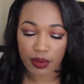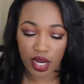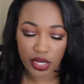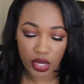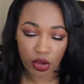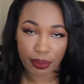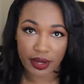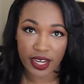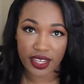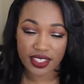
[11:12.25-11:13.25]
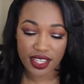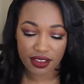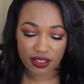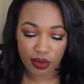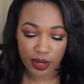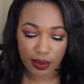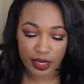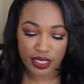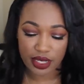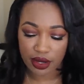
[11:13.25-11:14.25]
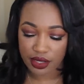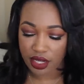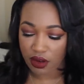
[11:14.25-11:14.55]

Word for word: I'm not going to open it because I have so many mascaras.